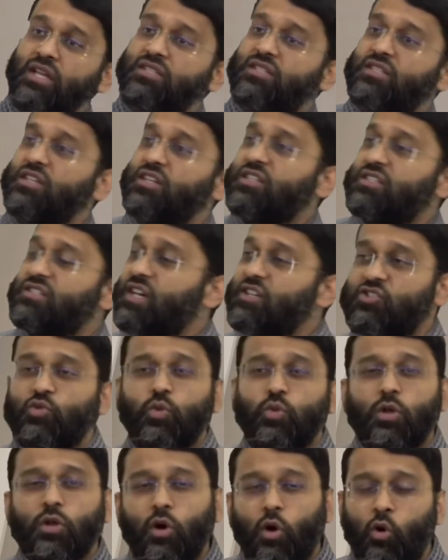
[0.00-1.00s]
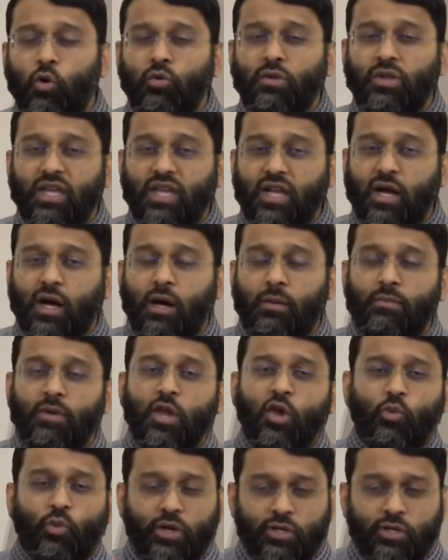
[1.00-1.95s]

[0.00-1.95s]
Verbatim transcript: And success will only come